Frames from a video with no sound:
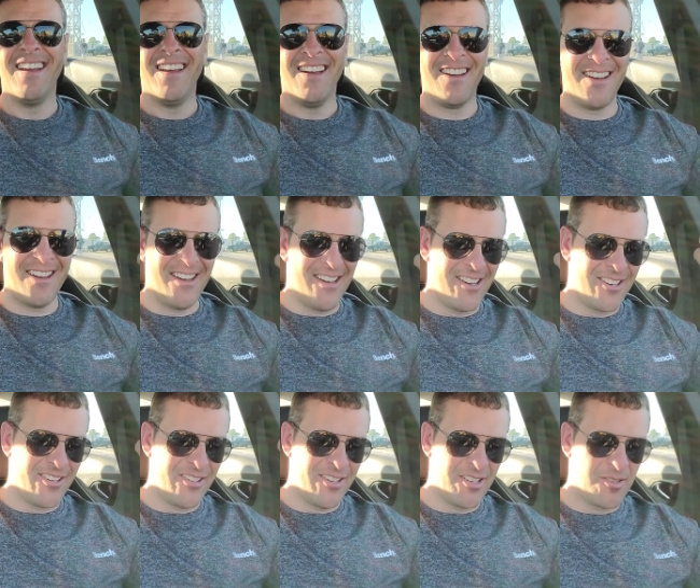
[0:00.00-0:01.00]
Oh,
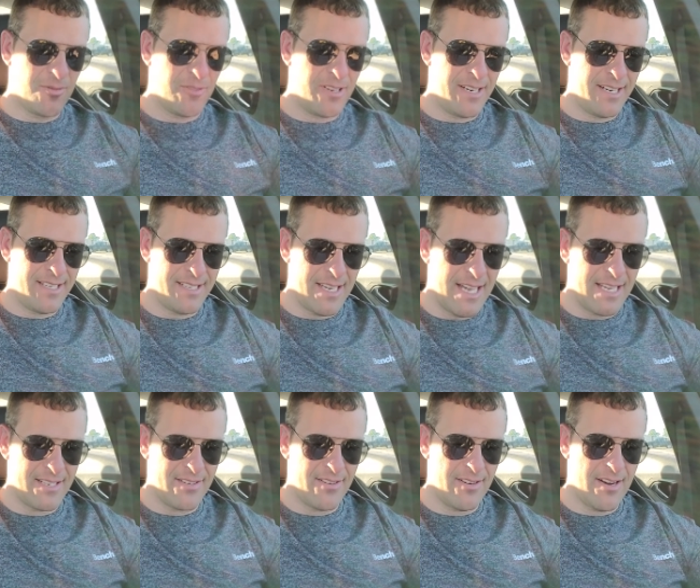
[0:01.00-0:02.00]
goodness, what a
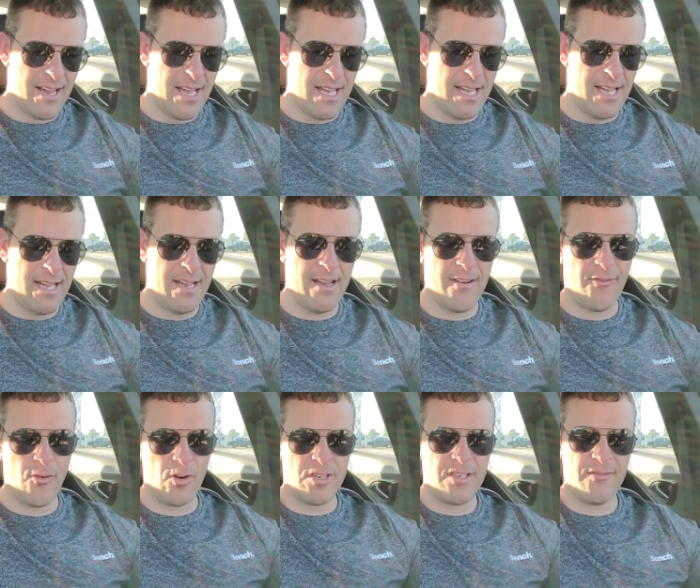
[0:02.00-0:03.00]
disaster. Uh,
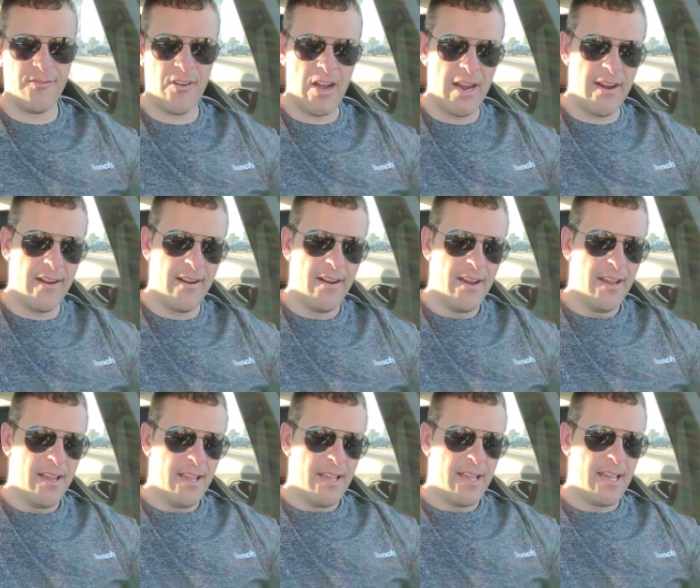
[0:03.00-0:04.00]
Forged in Fire
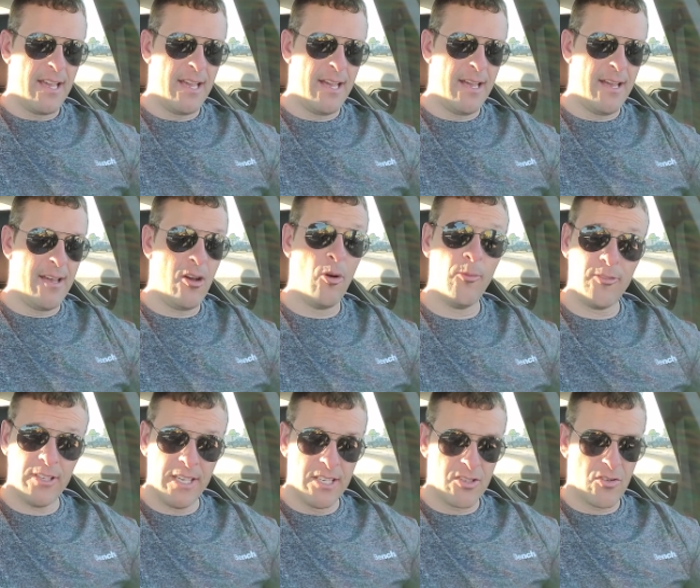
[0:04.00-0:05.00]
uh,
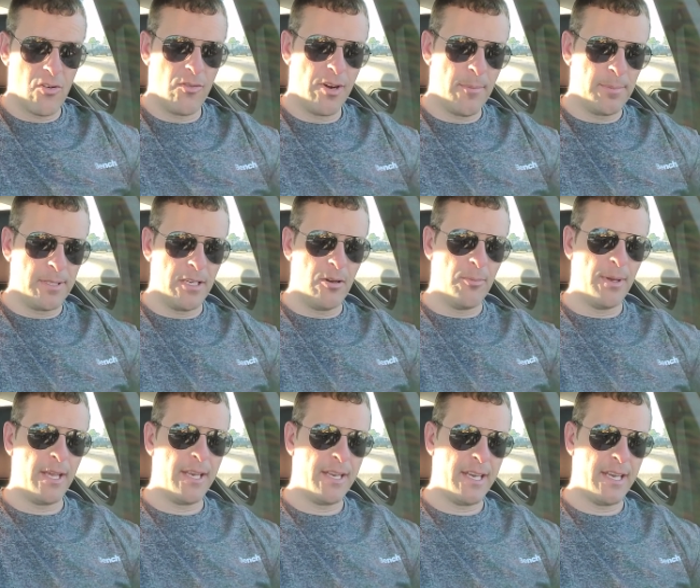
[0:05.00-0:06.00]
hopefully has grown up a little
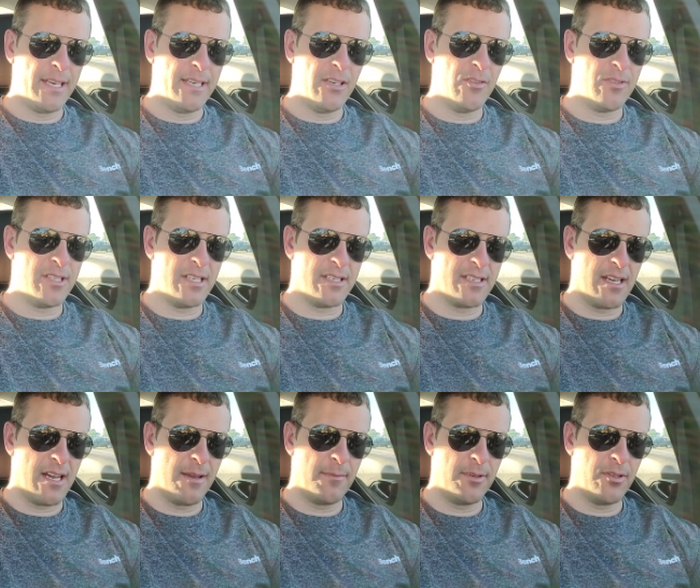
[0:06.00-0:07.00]
bit and used this
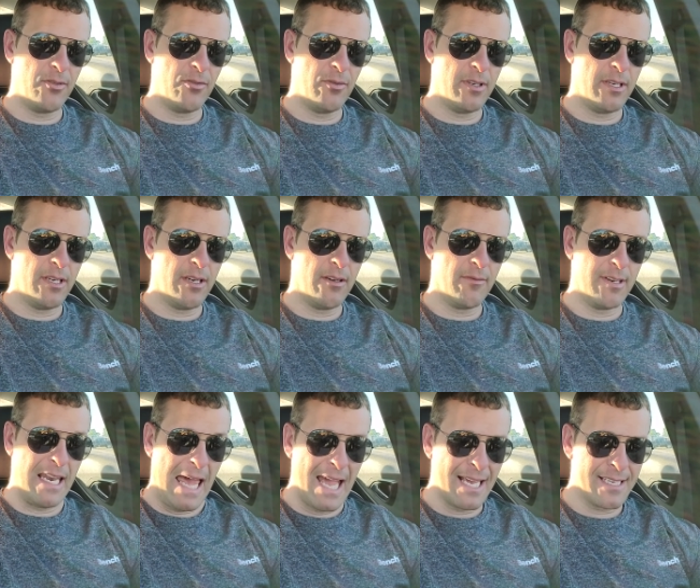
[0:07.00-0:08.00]
time to uh,
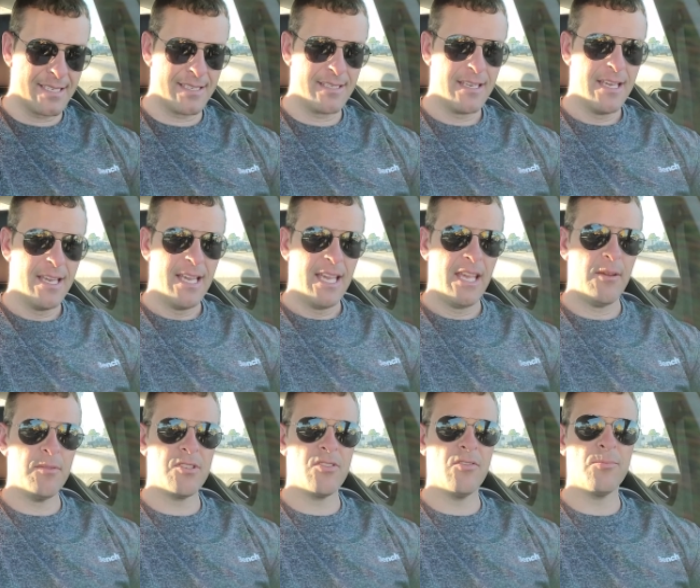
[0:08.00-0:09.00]
relax. He
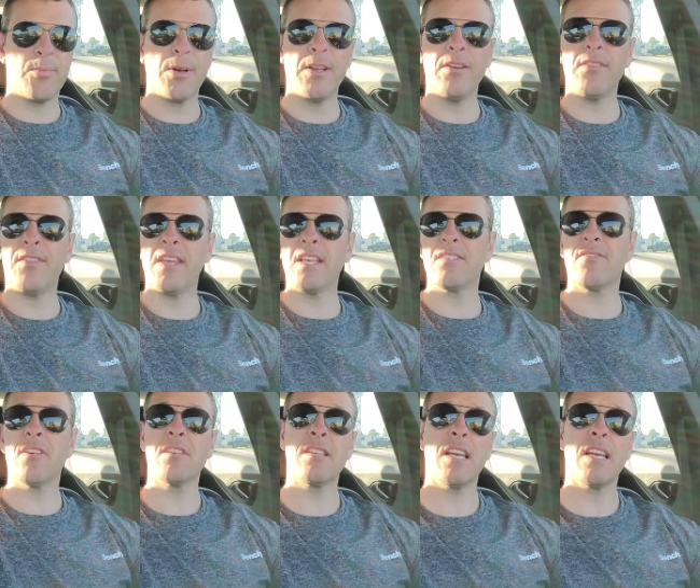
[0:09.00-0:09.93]
was doing pretty good things for us.